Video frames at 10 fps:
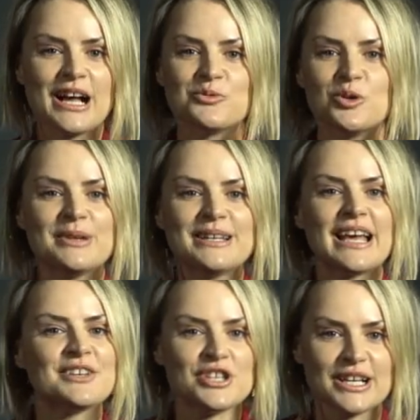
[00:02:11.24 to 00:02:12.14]
young woman
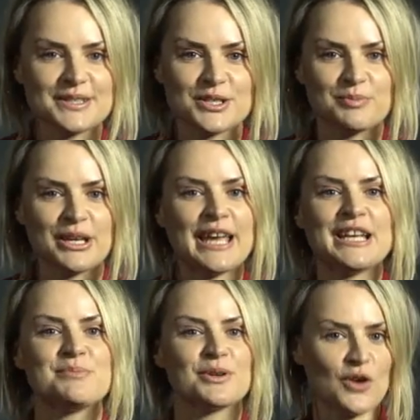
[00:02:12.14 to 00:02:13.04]
adjusts her
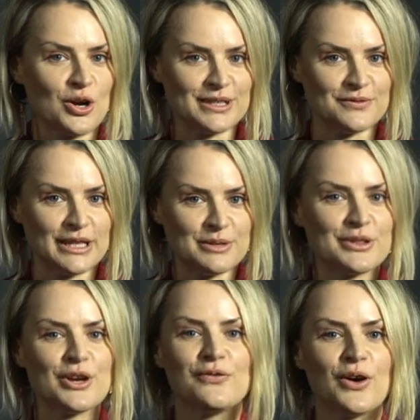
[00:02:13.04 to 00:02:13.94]
bikini provocatively
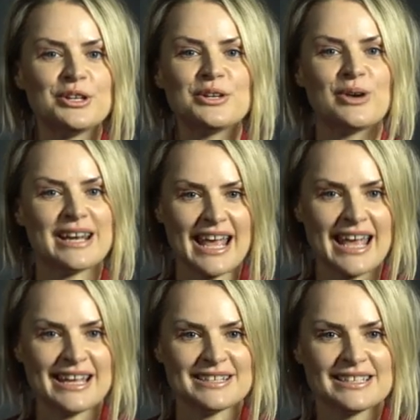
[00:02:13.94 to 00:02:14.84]
with her phone in one
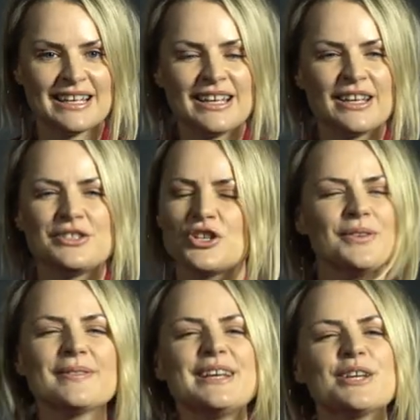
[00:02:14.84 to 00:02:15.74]
hand,
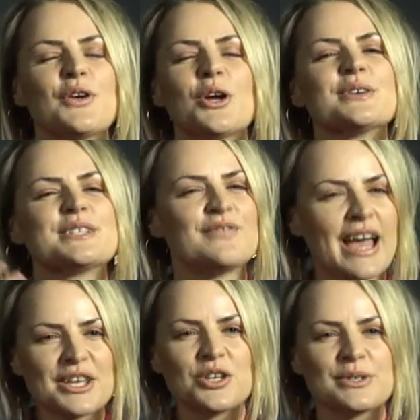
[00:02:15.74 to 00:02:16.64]
don't think of her as
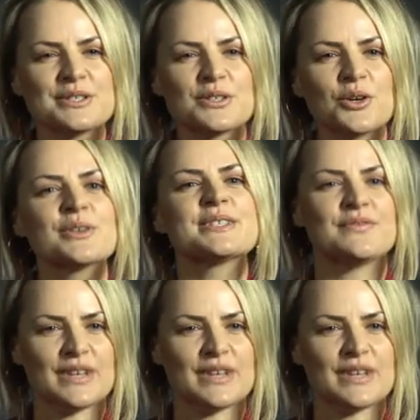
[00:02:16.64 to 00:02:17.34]
vacuous or as a